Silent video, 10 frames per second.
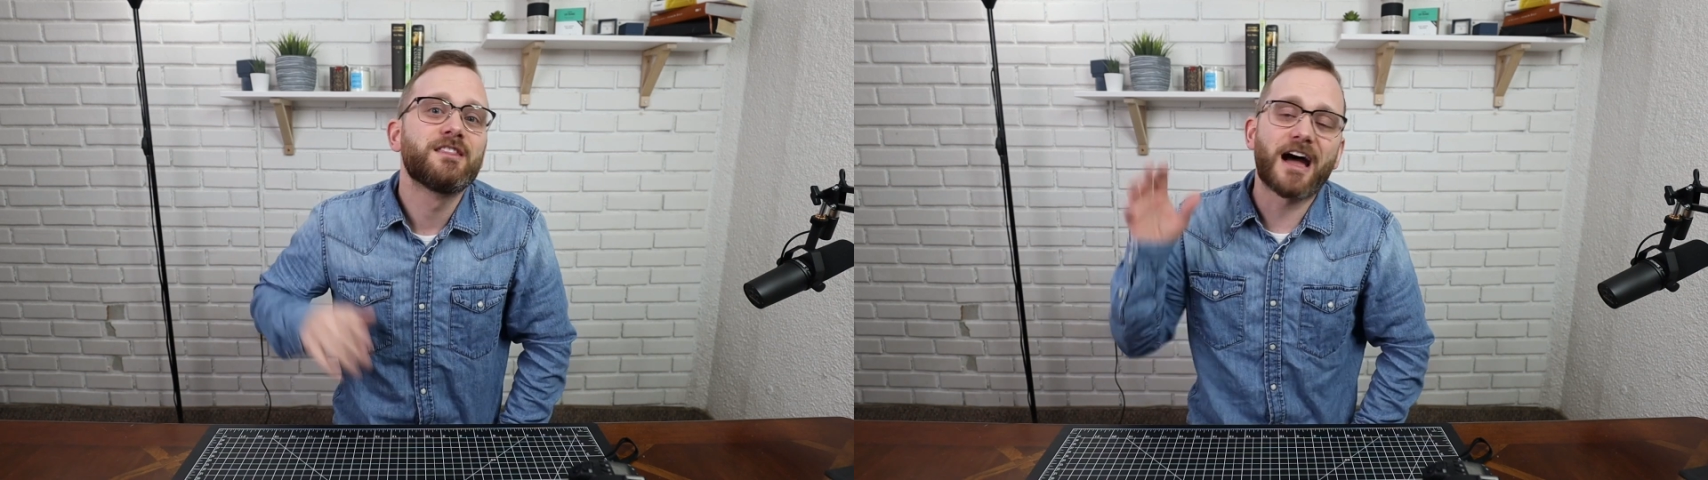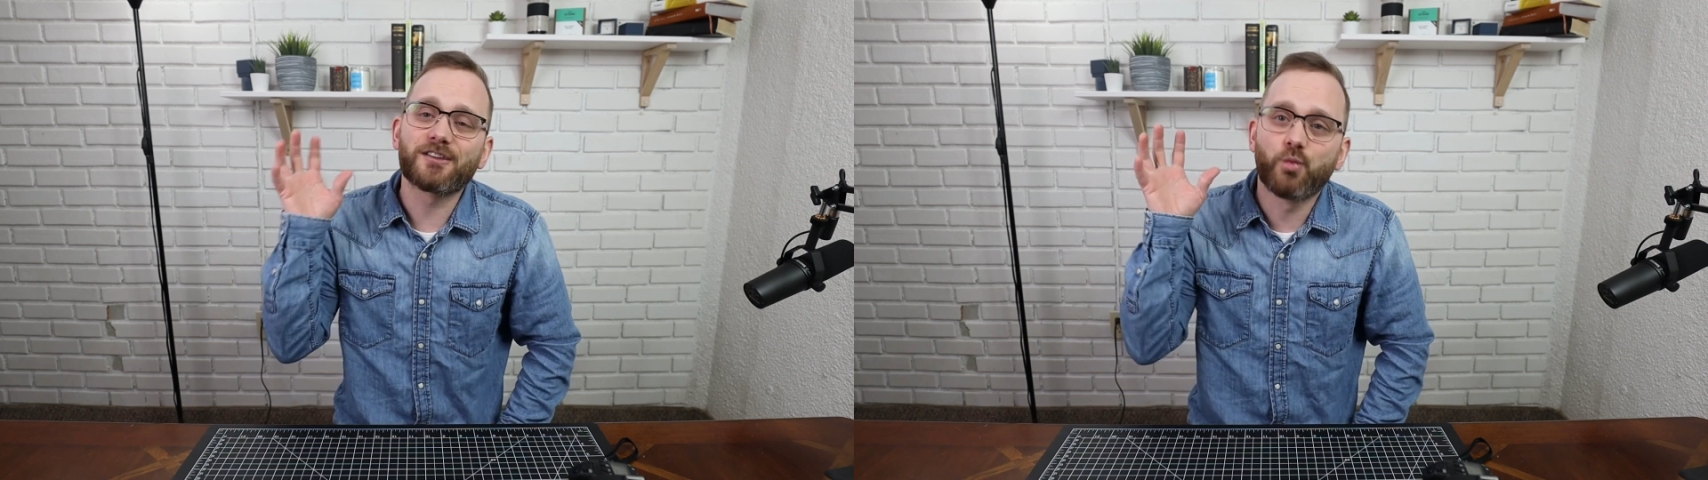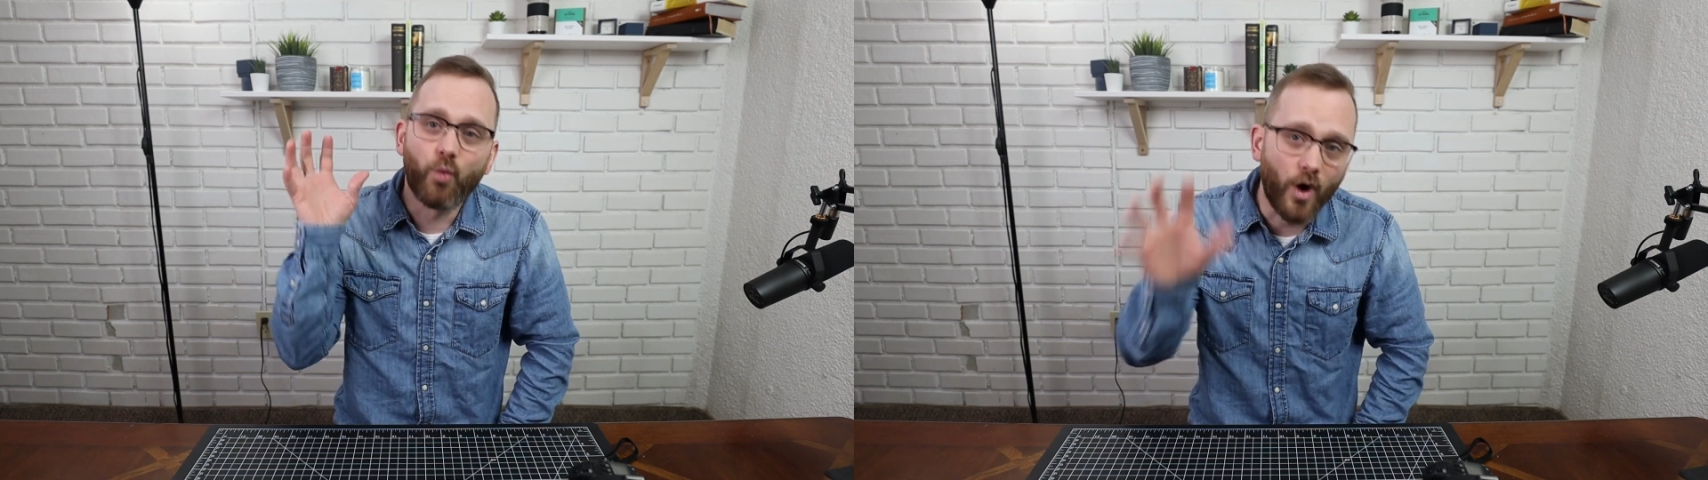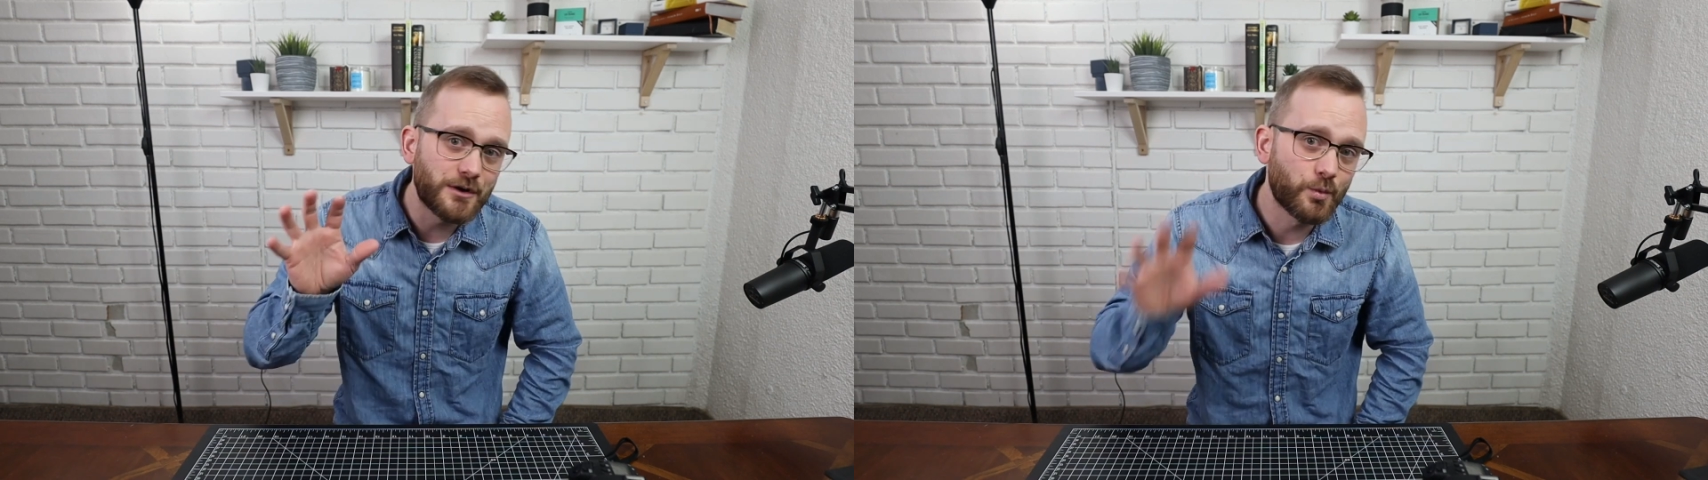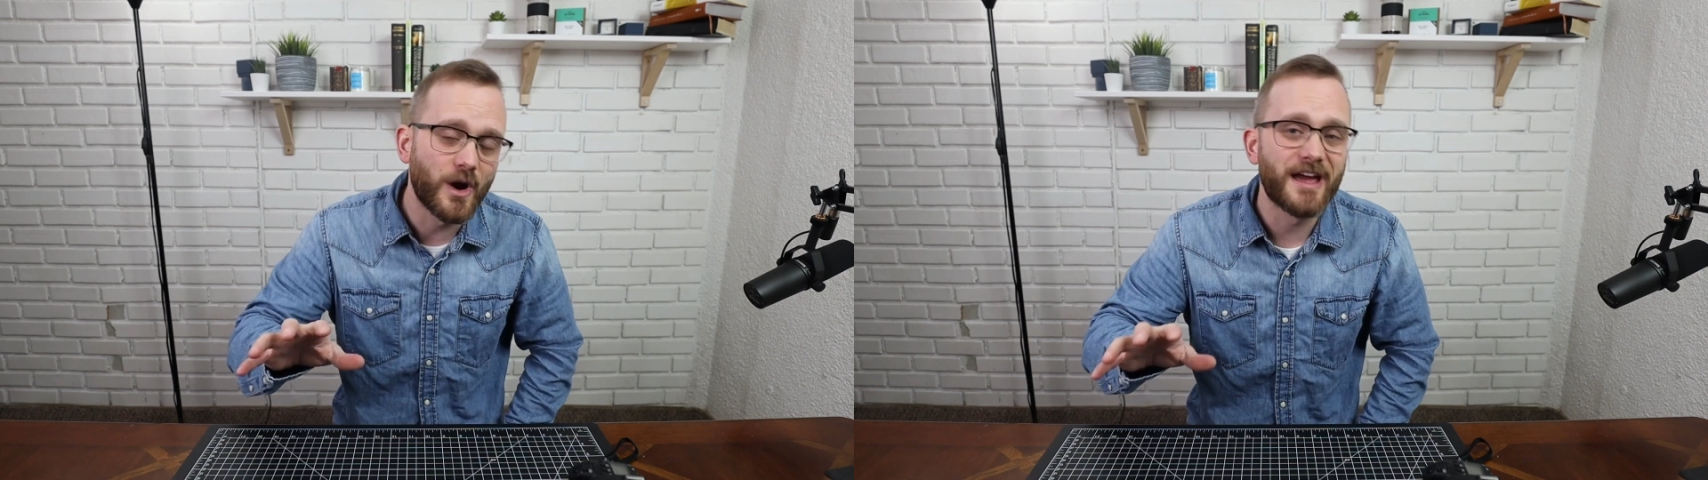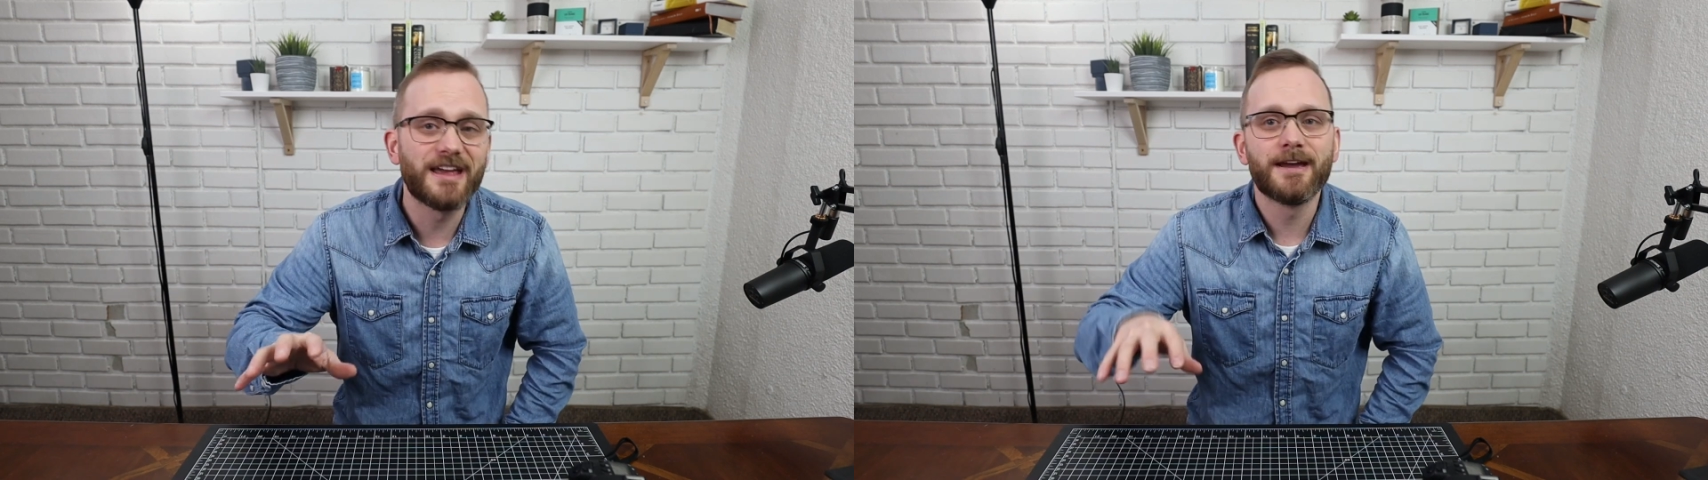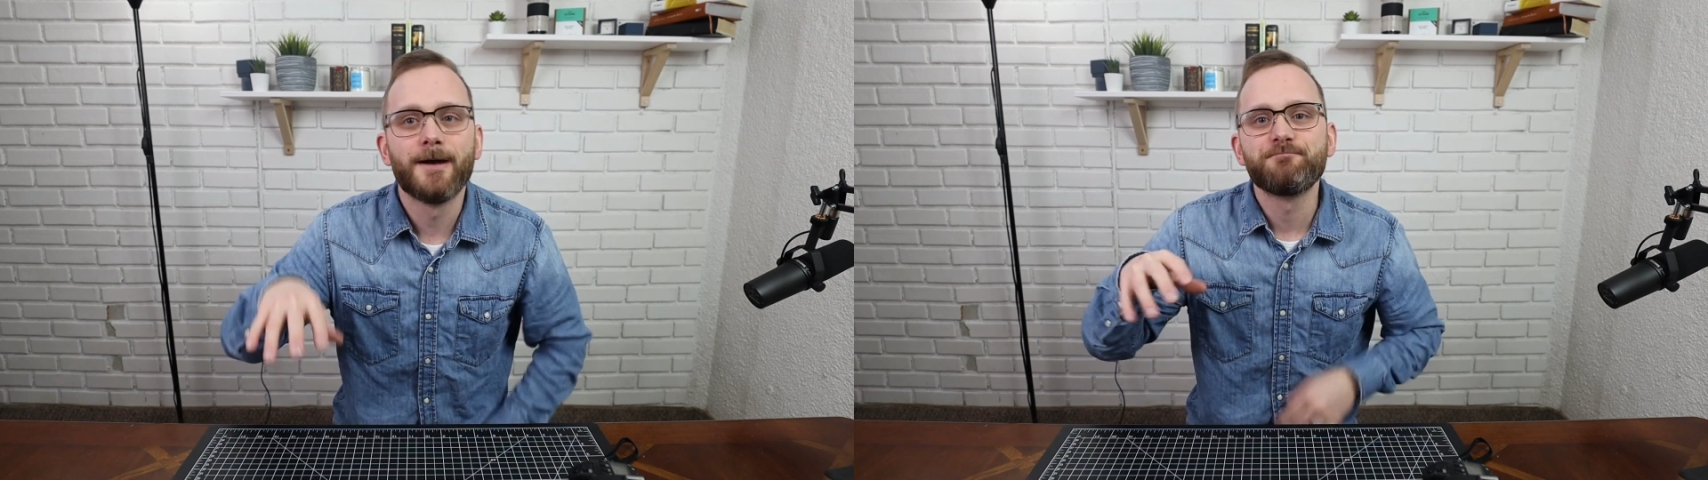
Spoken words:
That's one way